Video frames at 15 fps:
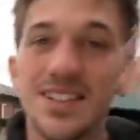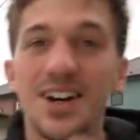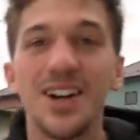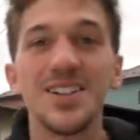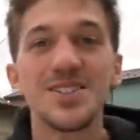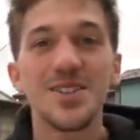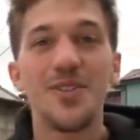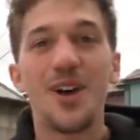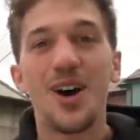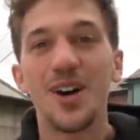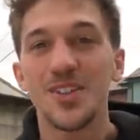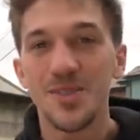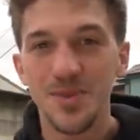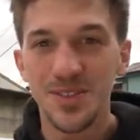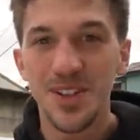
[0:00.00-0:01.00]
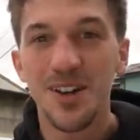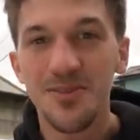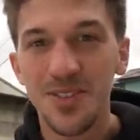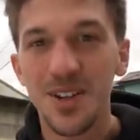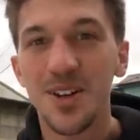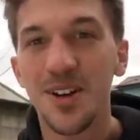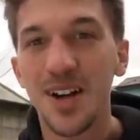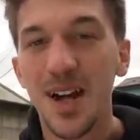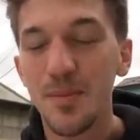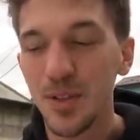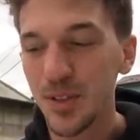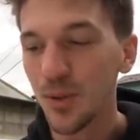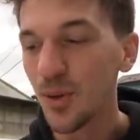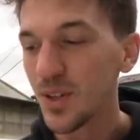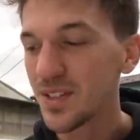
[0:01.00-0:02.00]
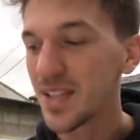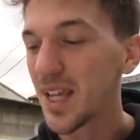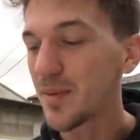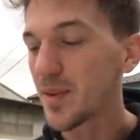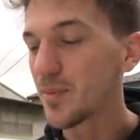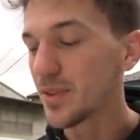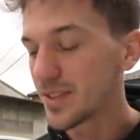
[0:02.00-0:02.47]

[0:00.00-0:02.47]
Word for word: tons of awesome stuff here at Midori Seibi.